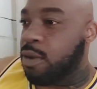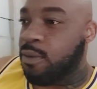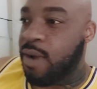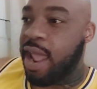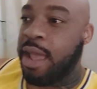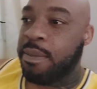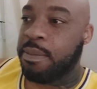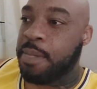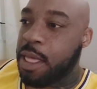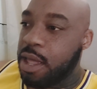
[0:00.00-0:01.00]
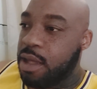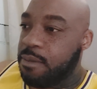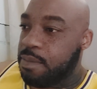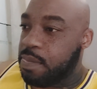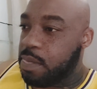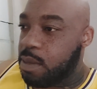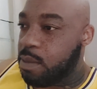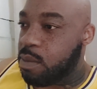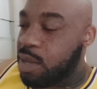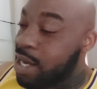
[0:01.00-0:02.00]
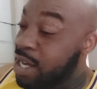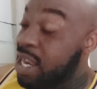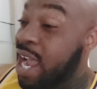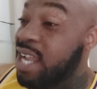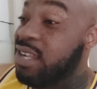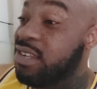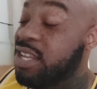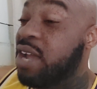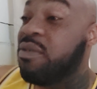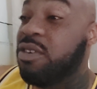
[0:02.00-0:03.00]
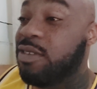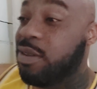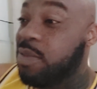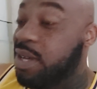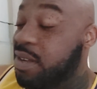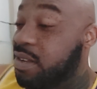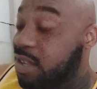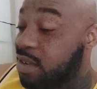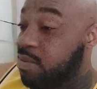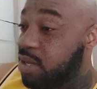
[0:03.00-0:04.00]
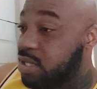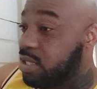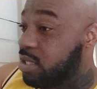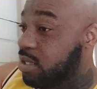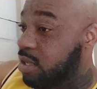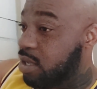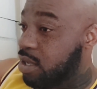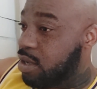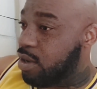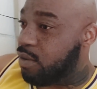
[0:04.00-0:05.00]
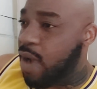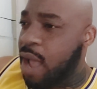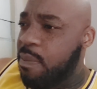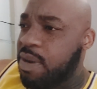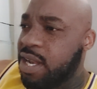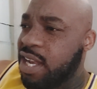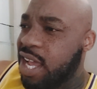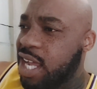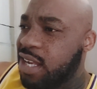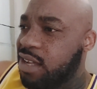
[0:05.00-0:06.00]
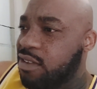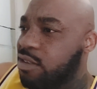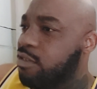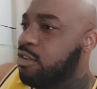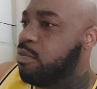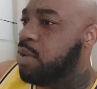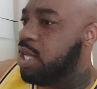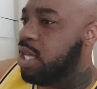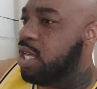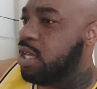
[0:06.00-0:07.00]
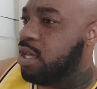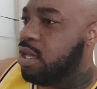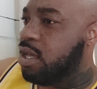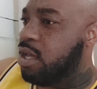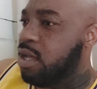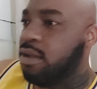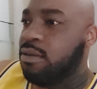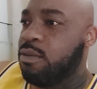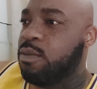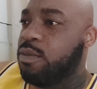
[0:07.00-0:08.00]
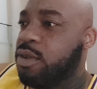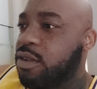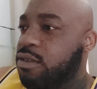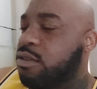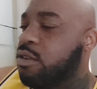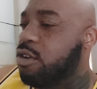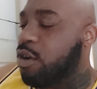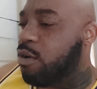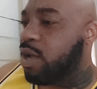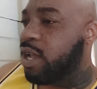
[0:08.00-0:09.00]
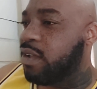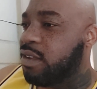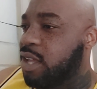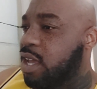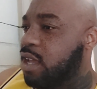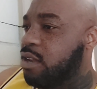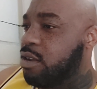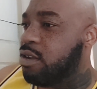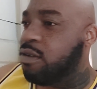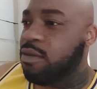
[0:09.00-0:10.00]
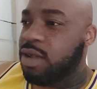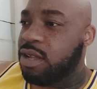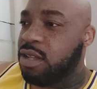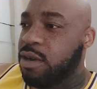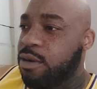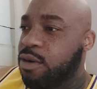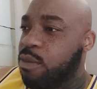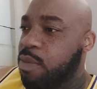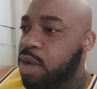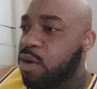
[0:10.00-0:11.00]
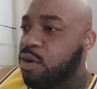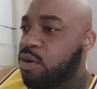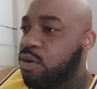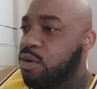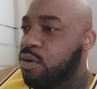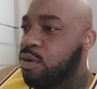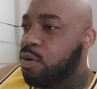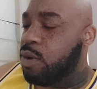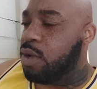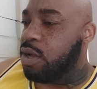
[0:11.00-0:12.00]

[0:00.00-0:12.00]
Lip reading: Rap in the 90s never used to be this explicit. Rap in the 90s used to be just, you know, like I said, you know, lyrical miracle.